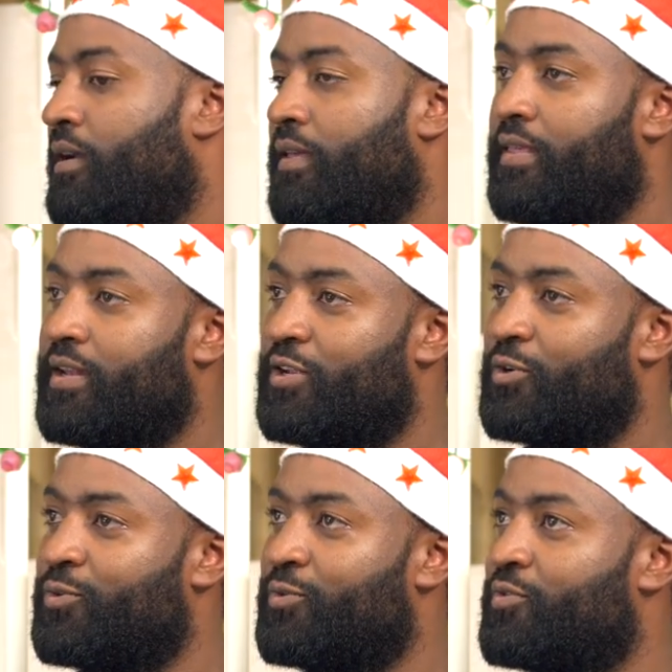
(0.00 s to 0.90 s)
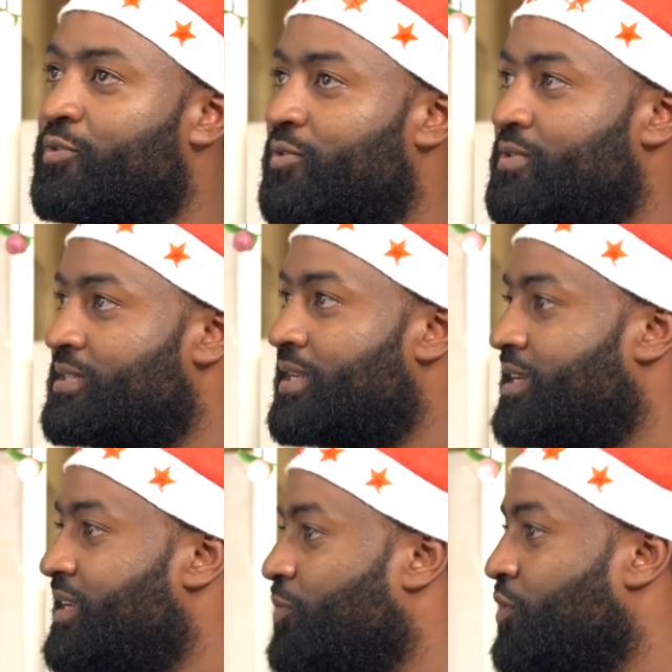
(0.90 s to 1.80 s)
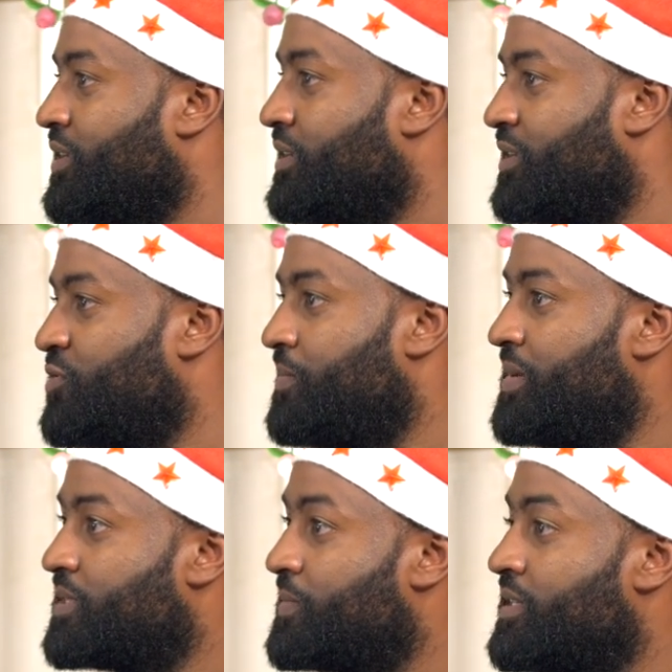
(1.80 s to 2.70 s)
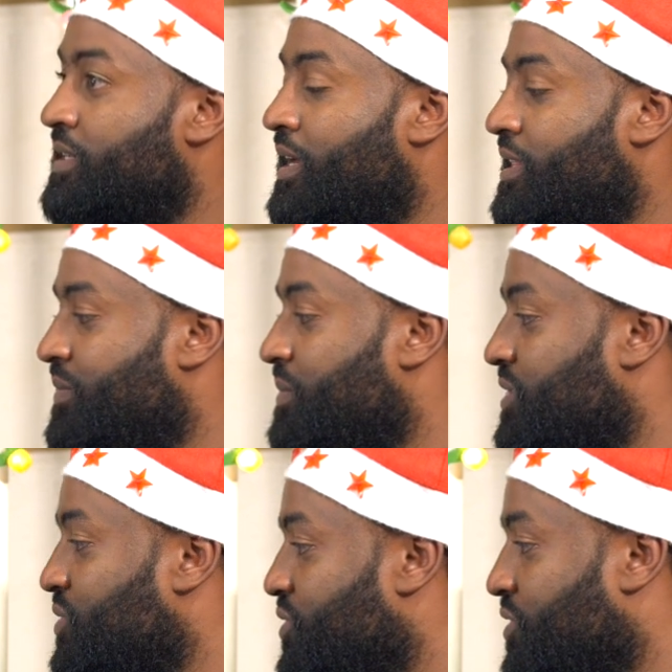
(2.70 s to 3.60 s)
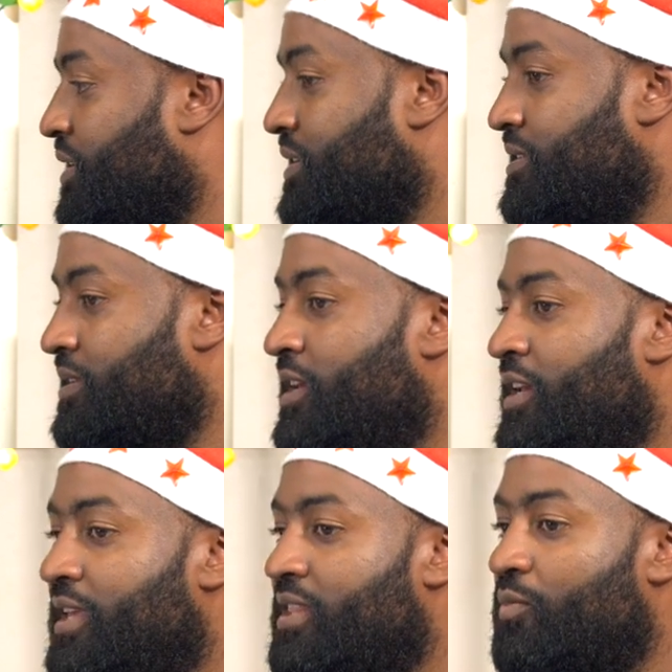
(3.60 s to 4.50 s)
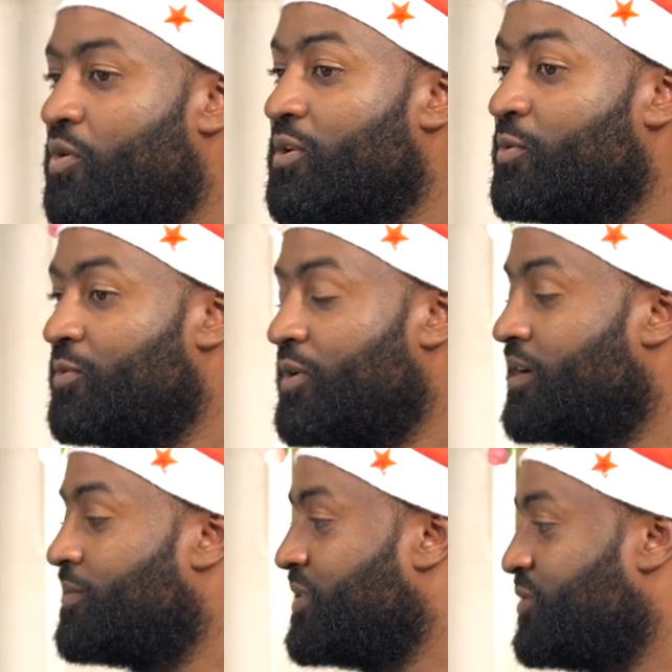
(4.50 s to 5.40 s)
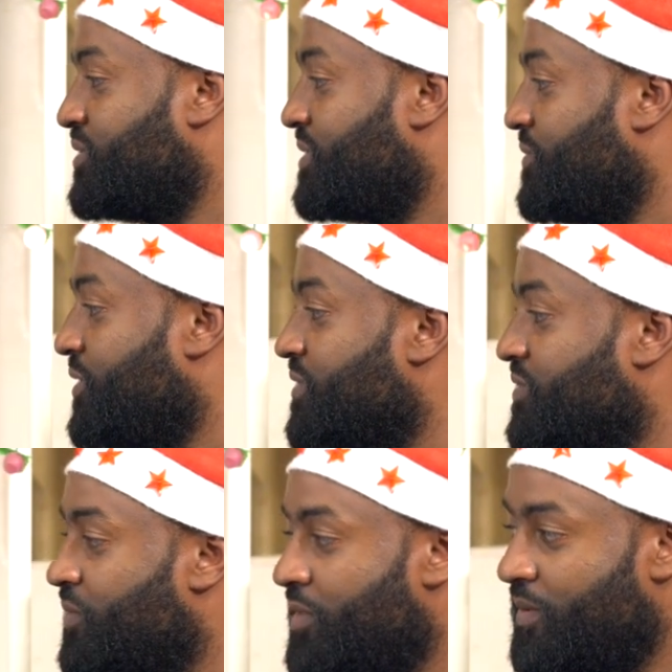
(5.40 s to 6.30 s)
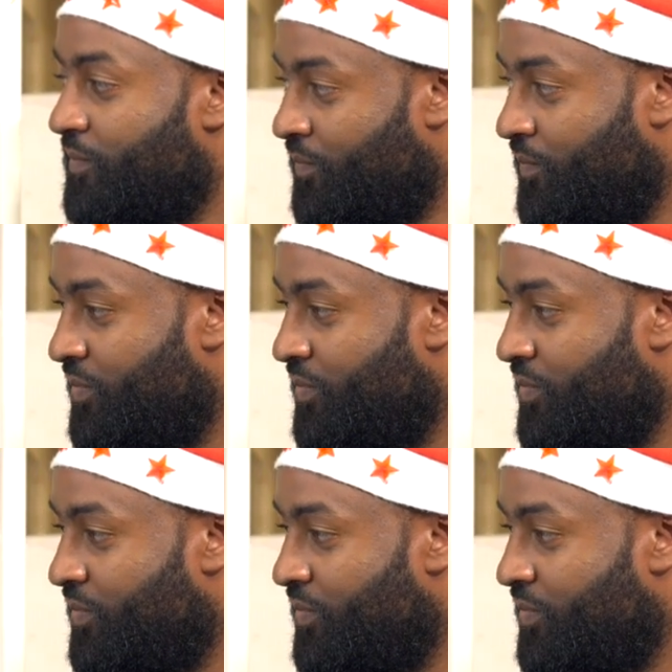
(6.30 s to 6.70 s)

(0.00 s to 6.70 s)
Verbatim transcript: And then now on Saturday morning, as we'll be expecting other members to join us, in the morning we'll wake up and do some breakfast for them.